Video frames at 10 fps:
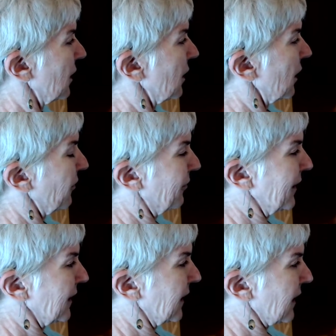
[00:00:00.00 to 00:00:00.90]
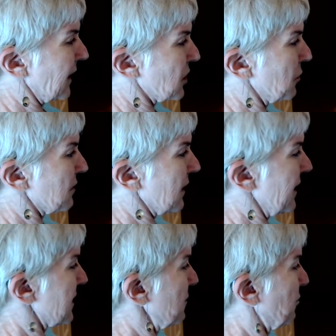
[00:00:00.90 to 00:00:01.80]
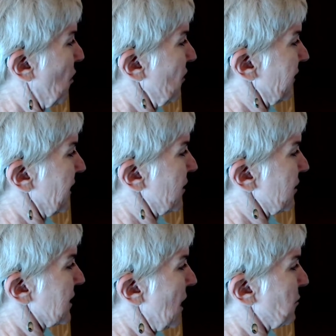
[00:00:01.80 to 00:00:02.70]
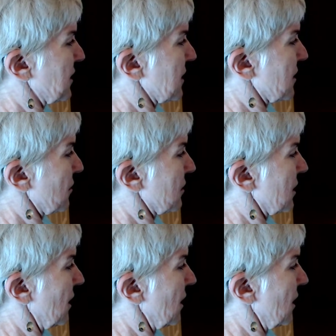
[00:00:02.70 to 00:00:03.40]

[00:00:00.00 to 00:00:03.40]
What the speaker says: of feeling like she was less important than her stepsisters,